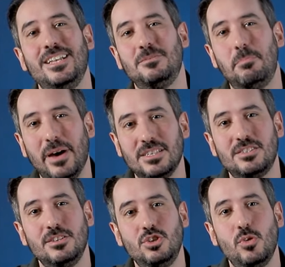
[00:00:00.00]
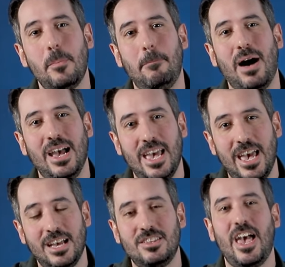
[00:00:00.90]
it's best to do it by
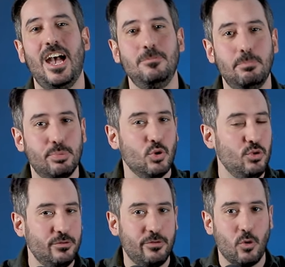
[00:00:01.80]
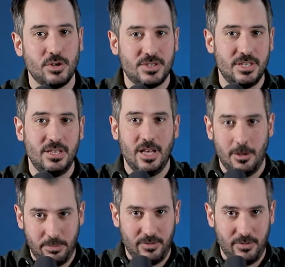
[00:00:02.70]
hand and brute force it up